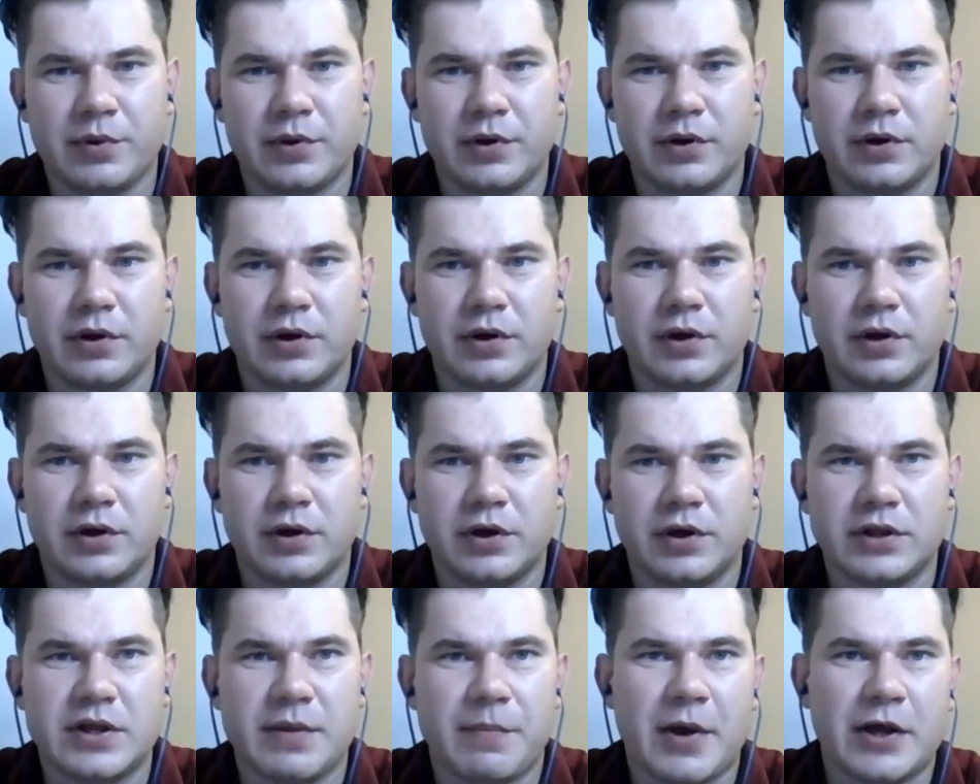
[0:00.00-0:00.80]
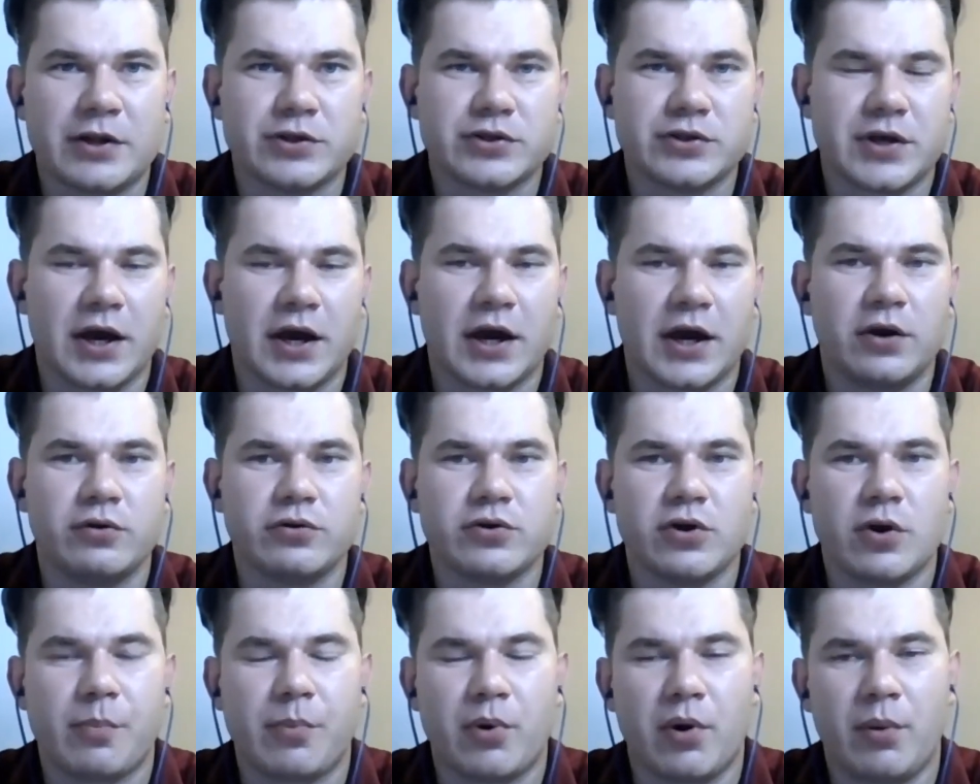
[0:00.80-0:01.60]
Uh, it depends again
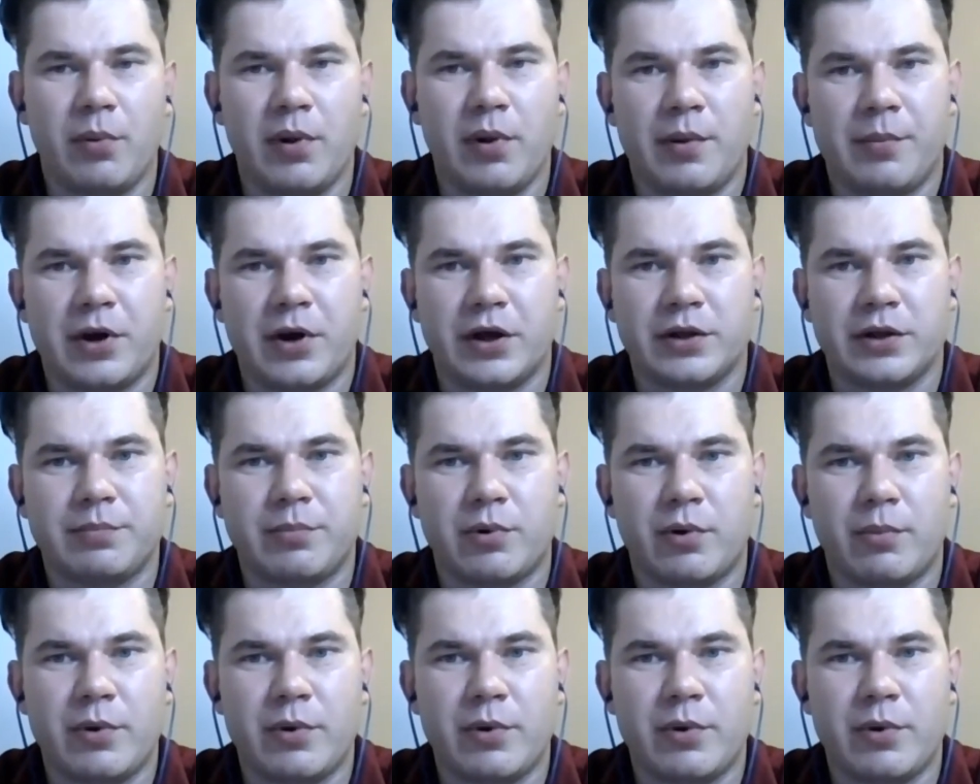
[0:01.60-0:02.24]
on your problem, right?